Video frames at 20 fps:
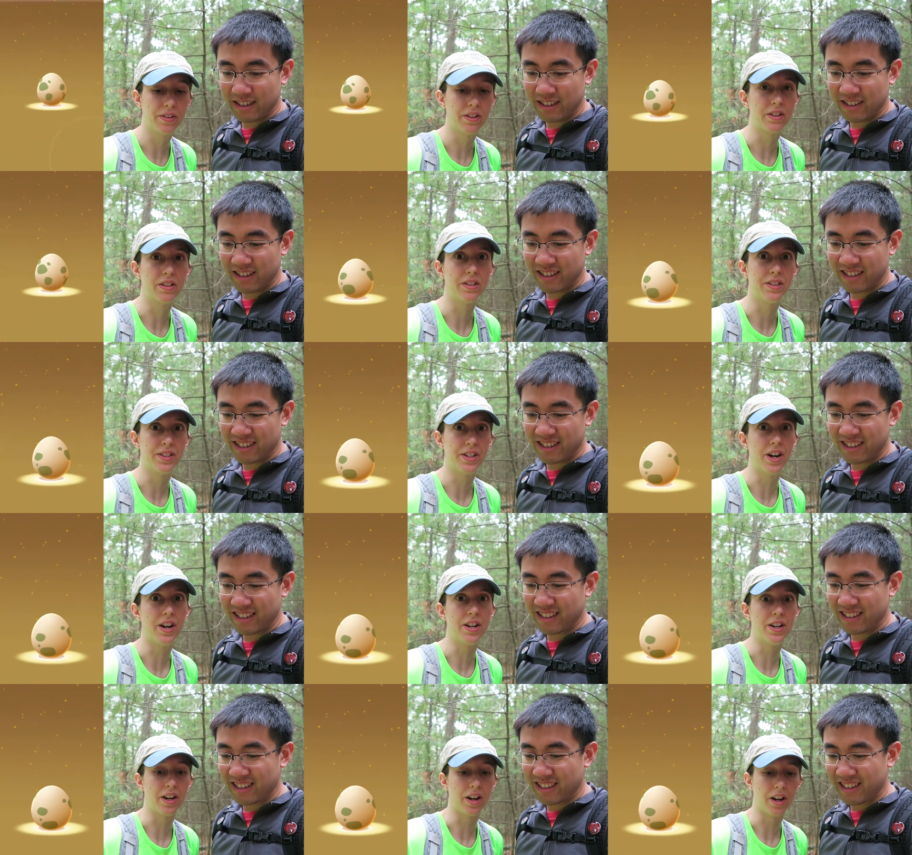Speaker 1: for a
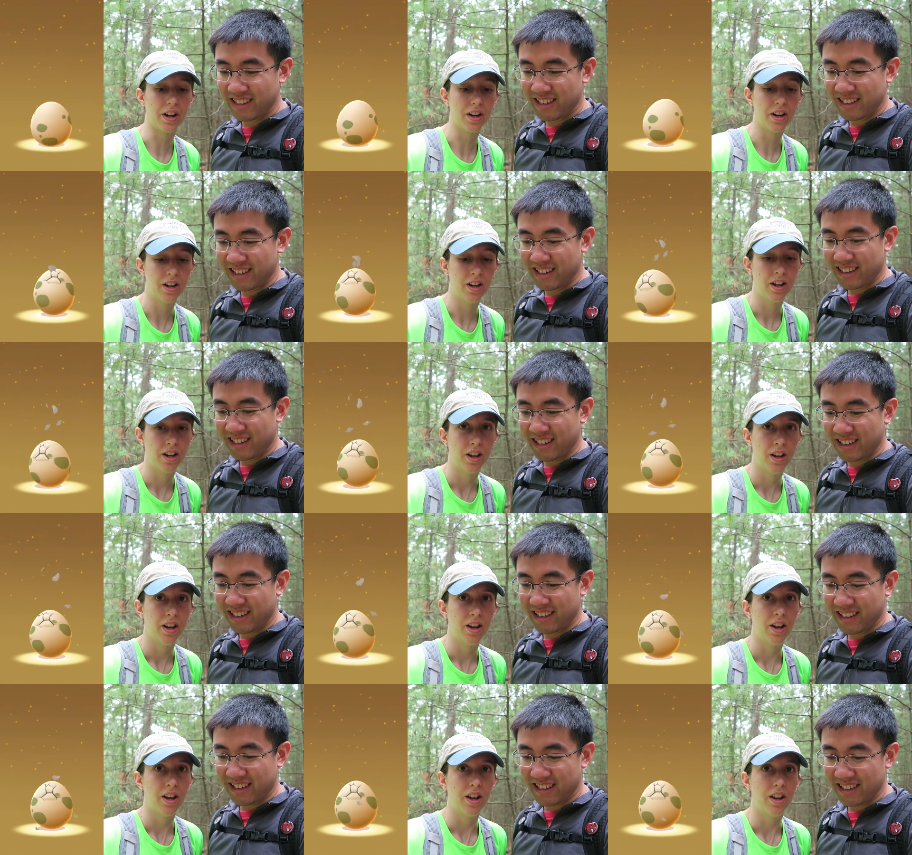starter,
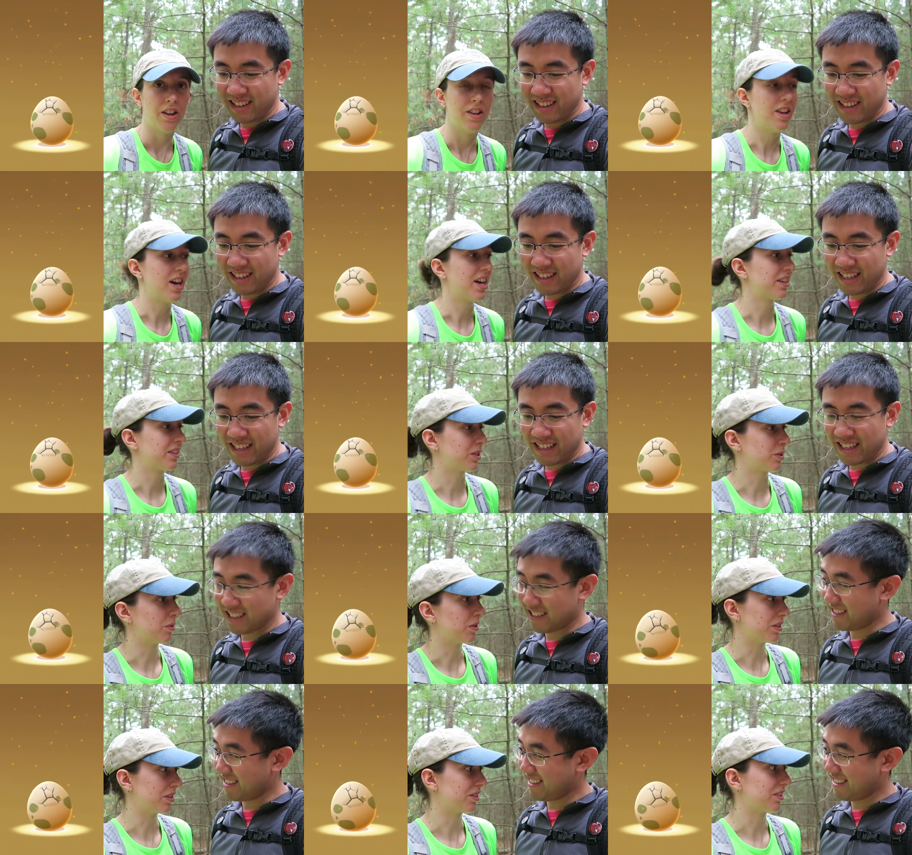not a
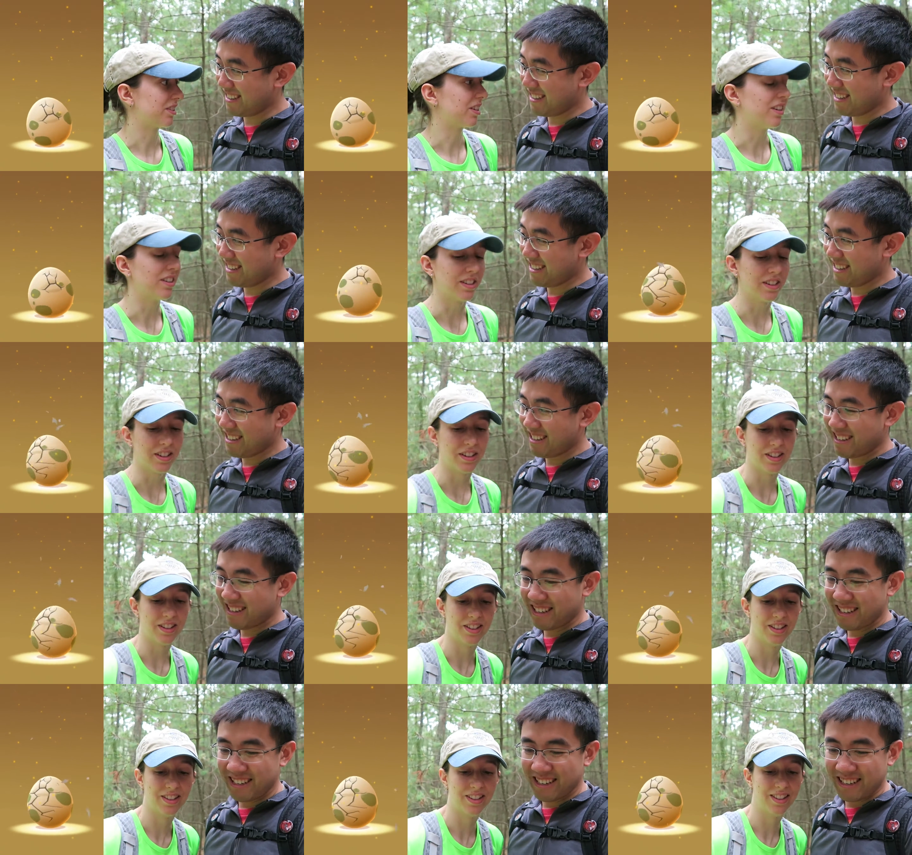Squirtle starter.
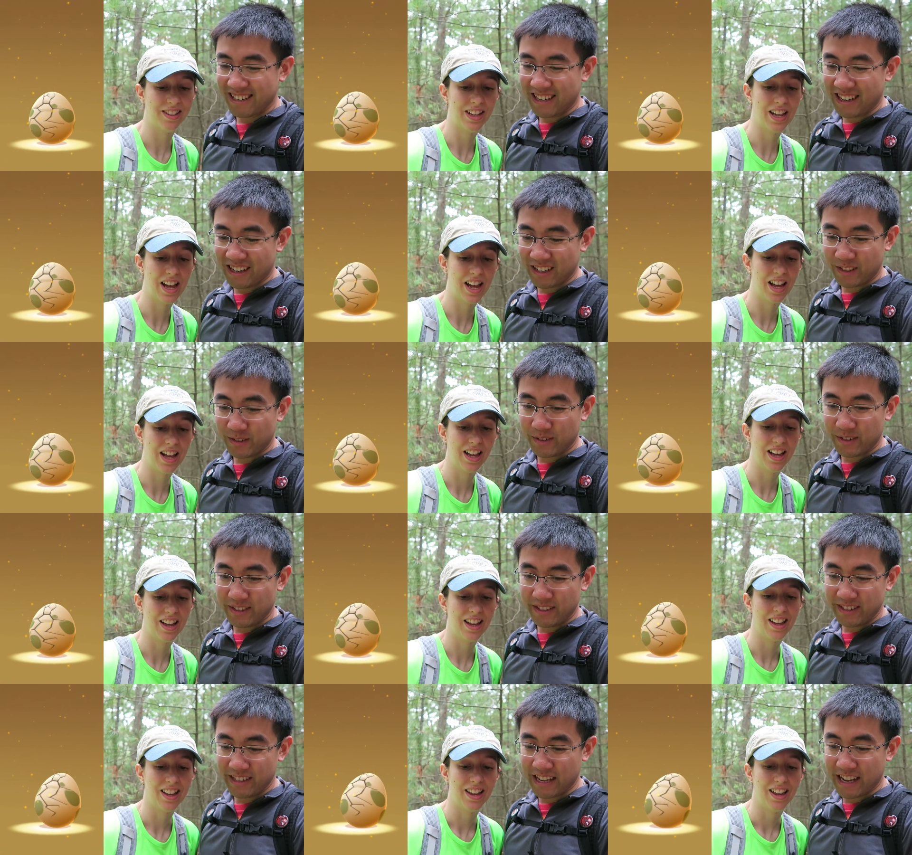
Speaker 2: Not a
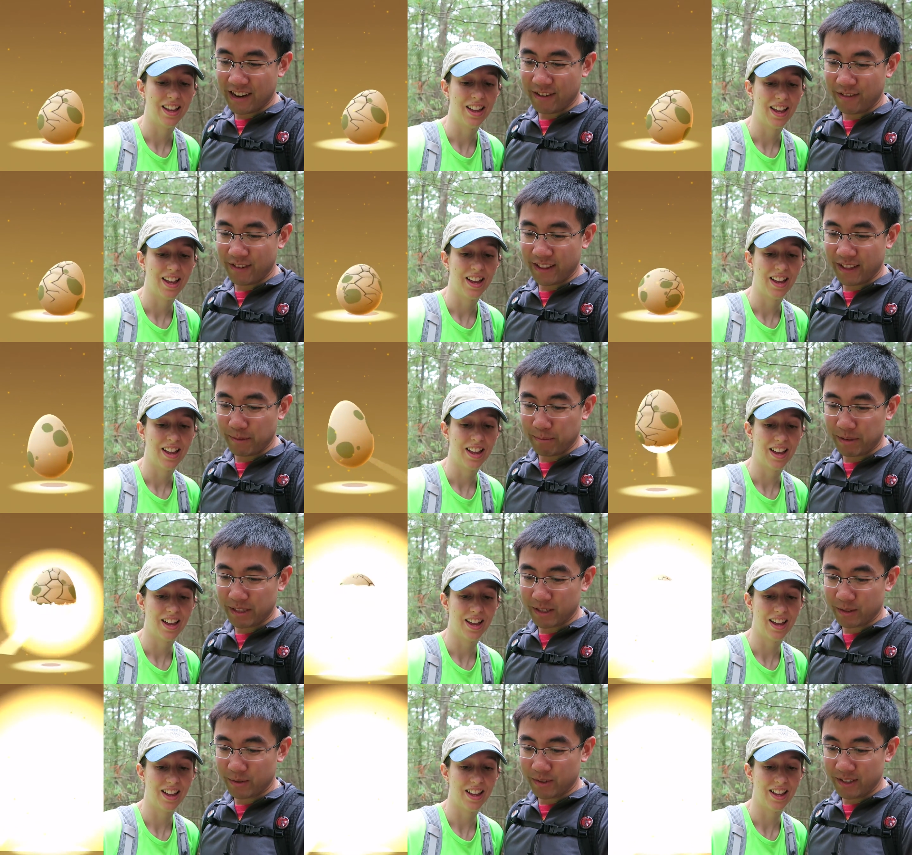Squirtle? Everything
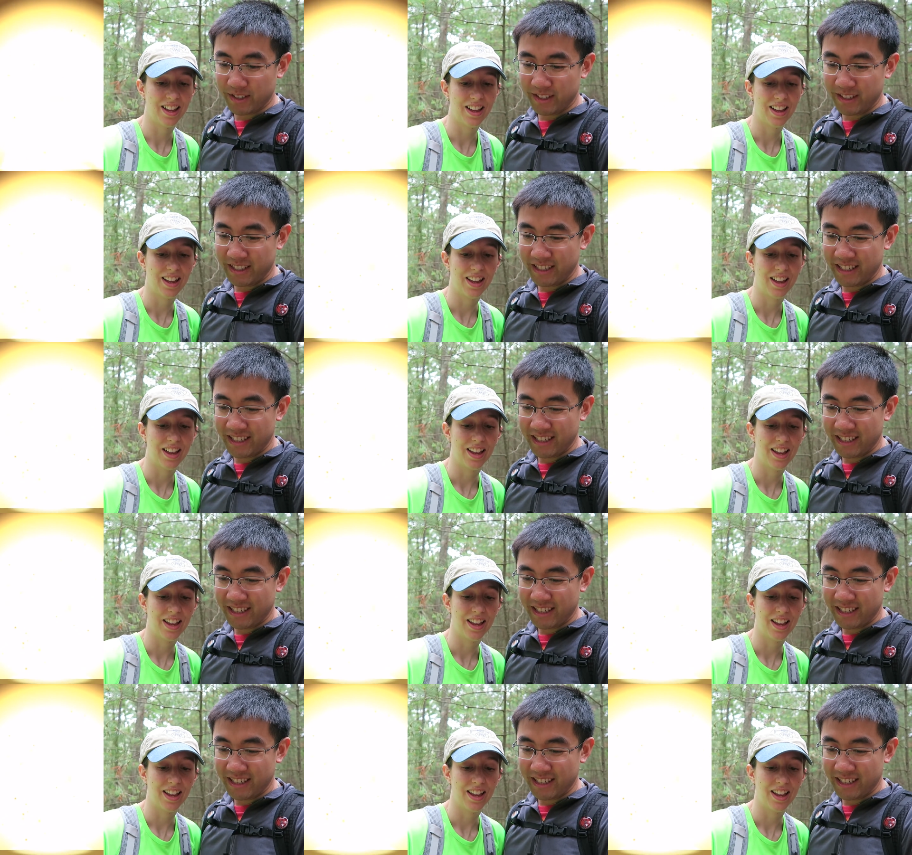but Squirtle?